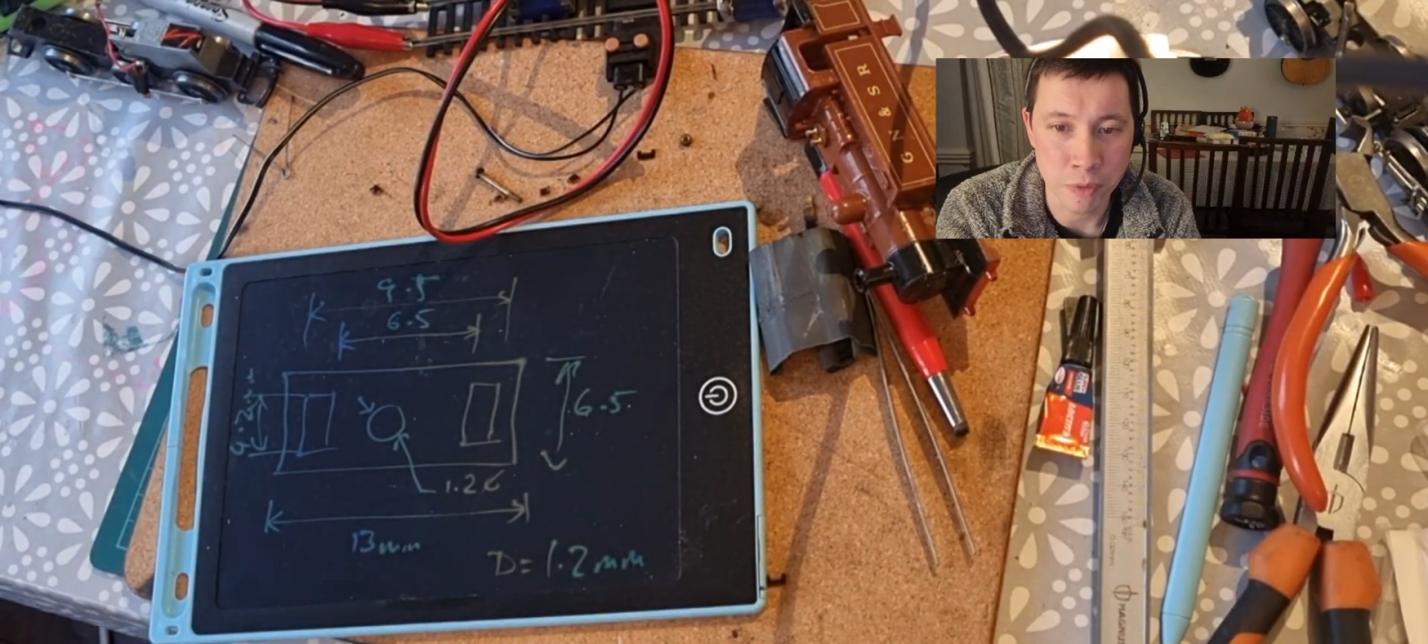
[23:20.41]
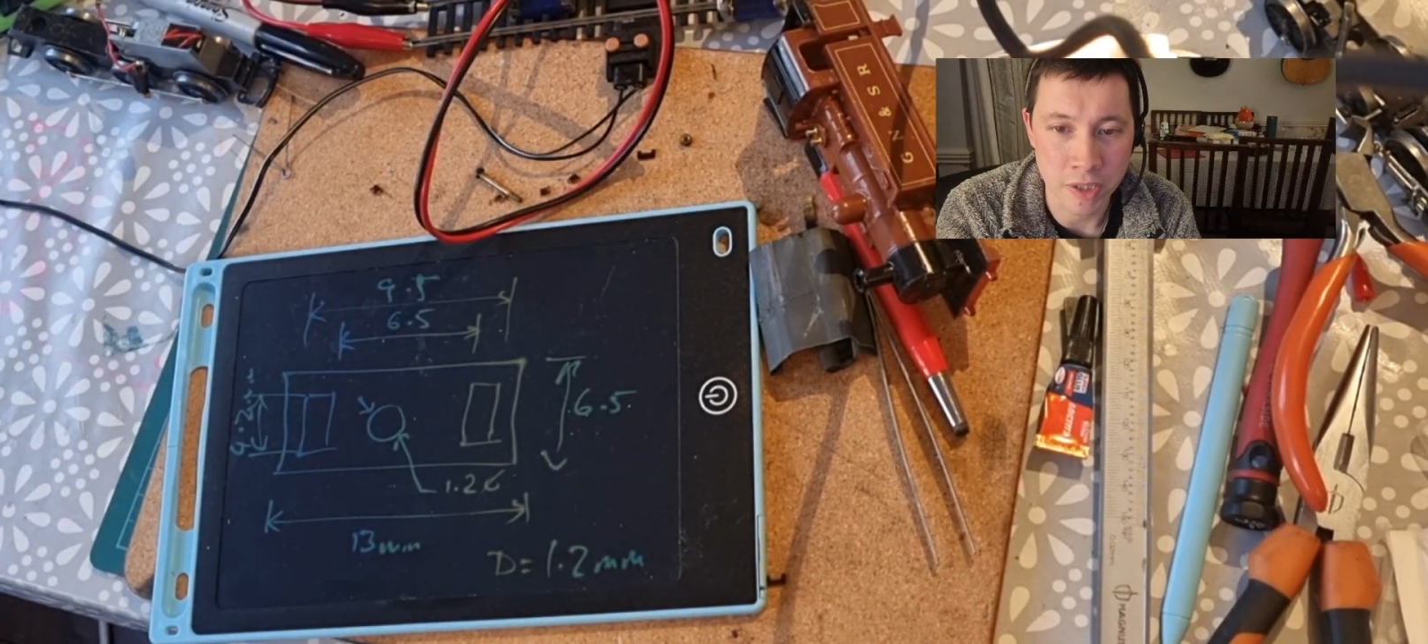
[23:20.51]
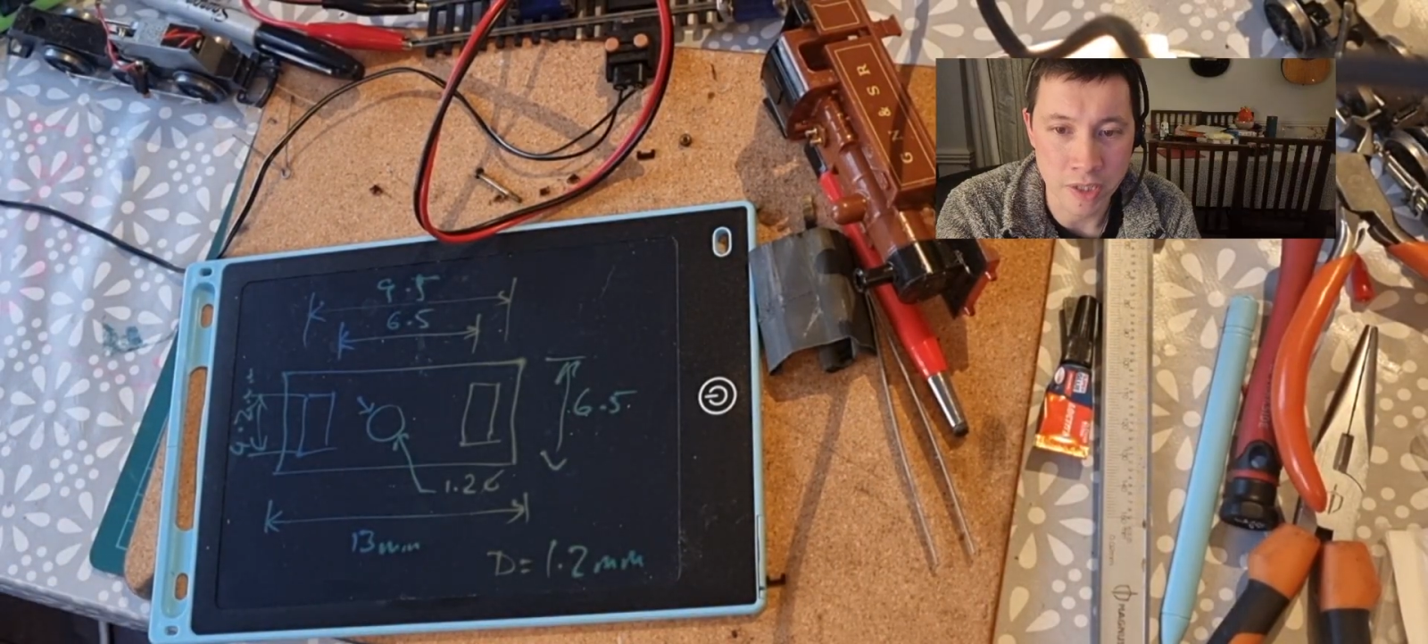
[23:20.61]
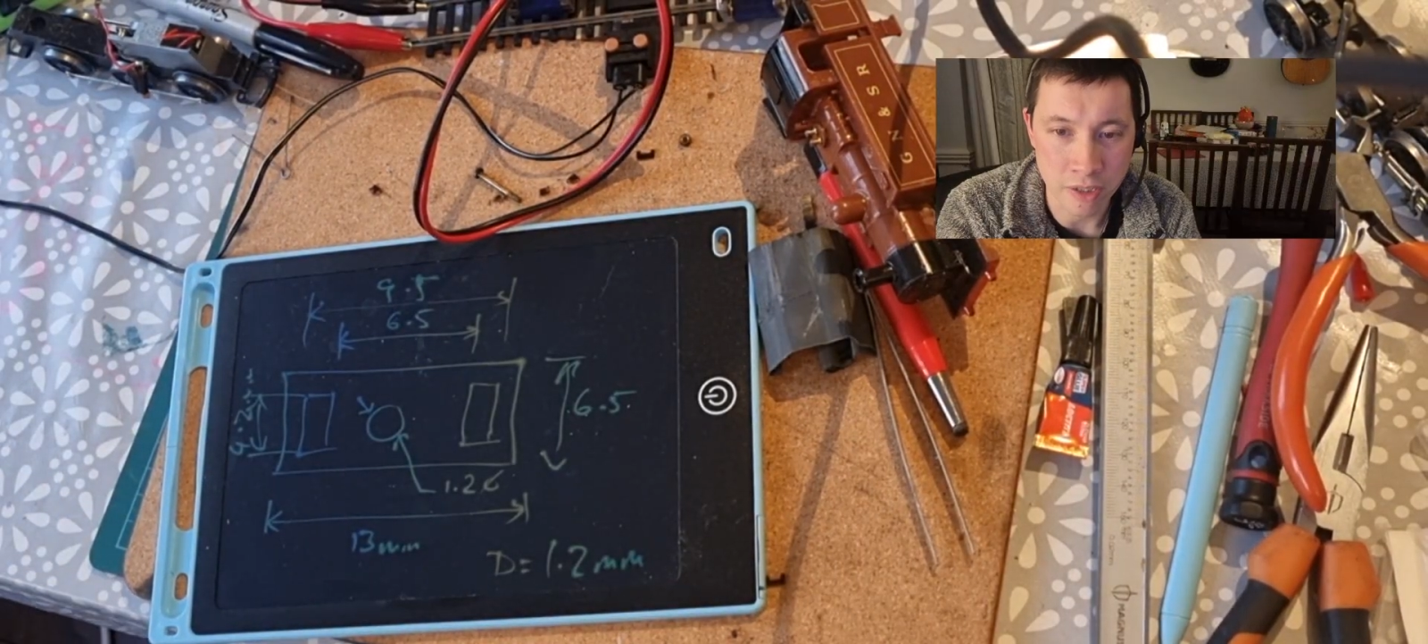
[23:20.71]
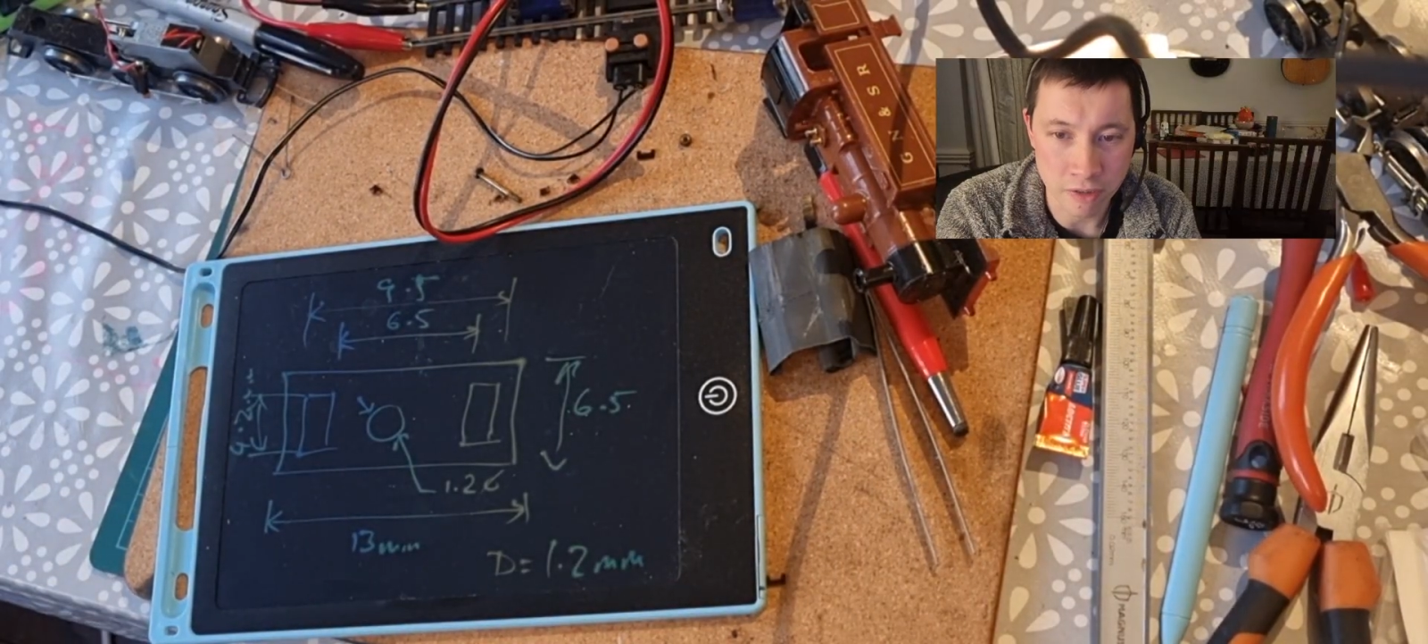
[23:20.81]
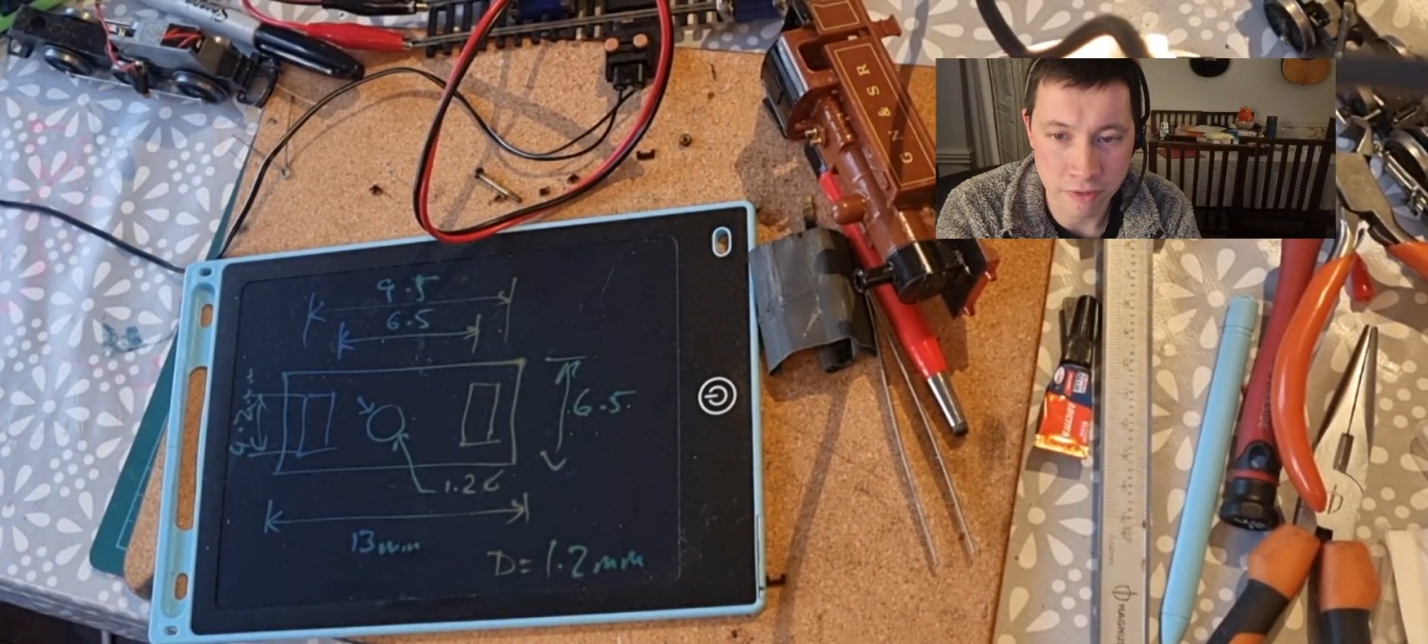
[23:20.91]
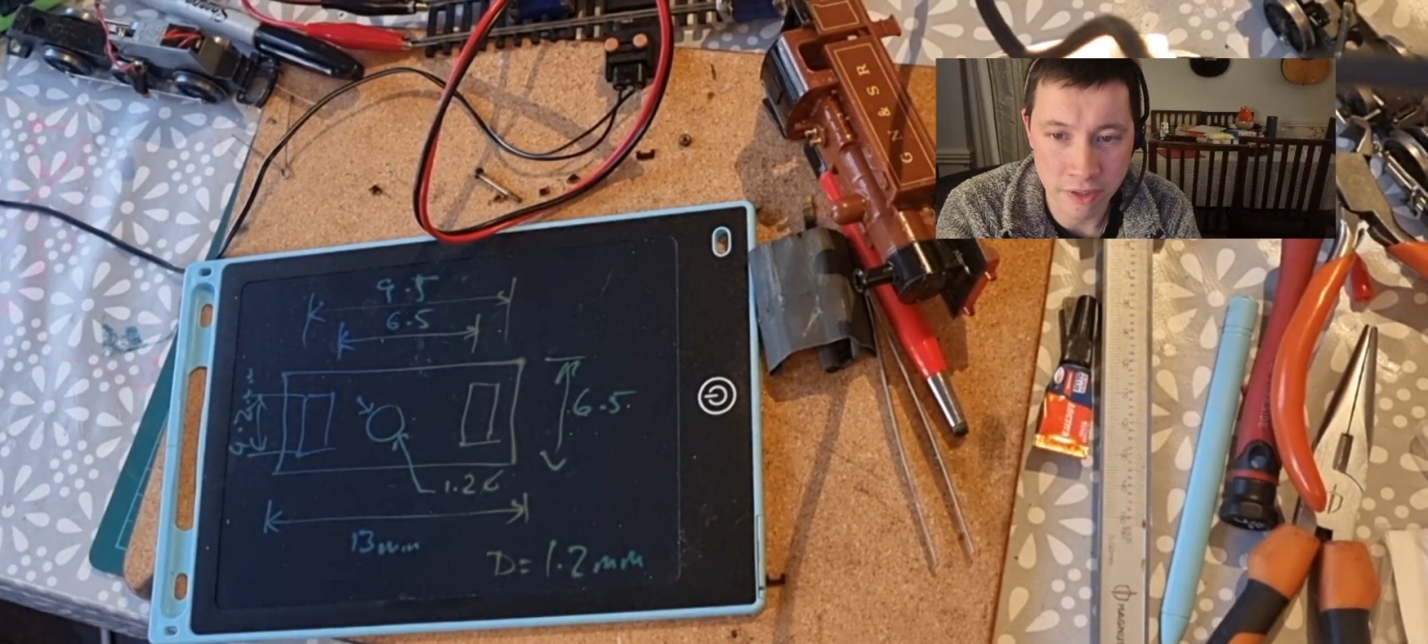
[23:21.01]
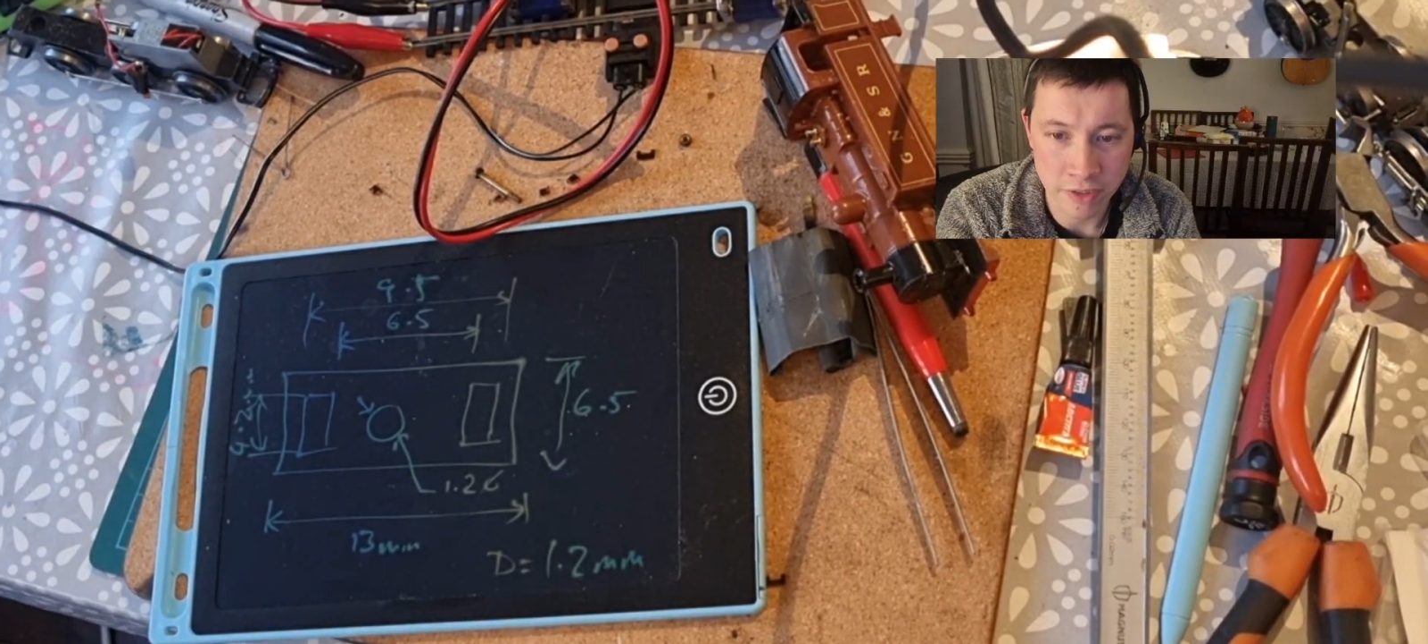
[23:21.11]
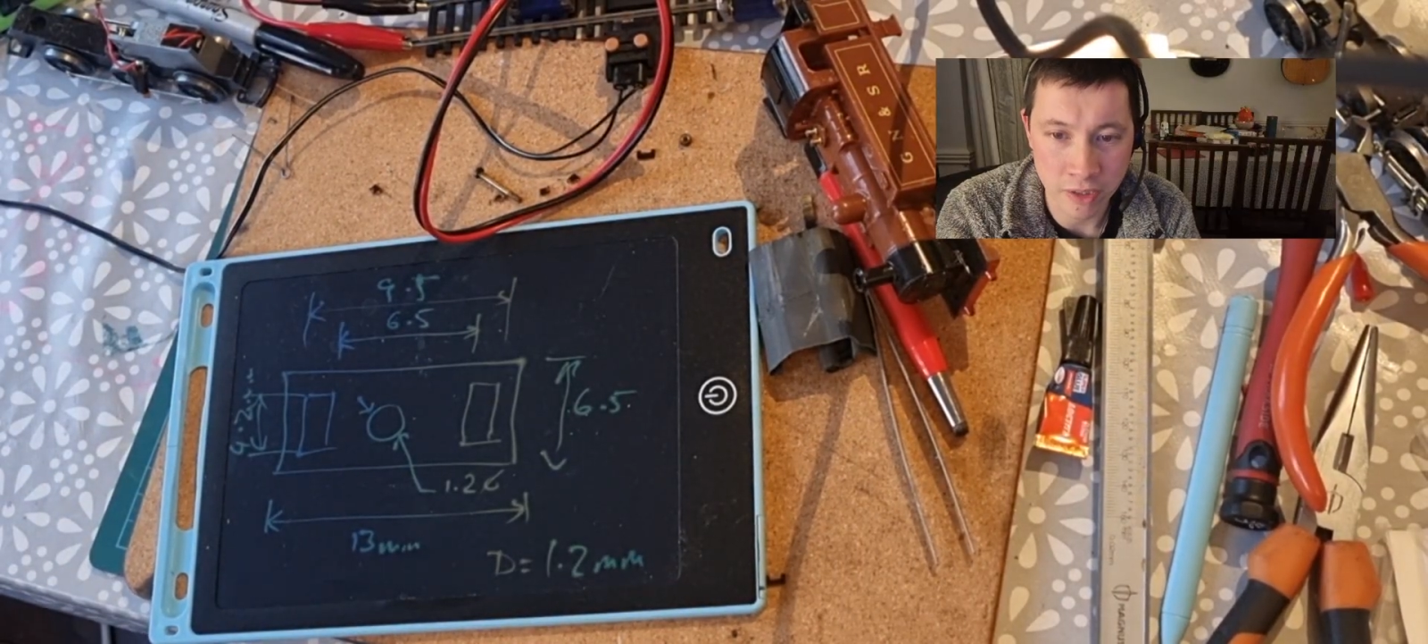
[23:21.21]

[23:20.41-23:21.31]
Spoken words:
my idea of having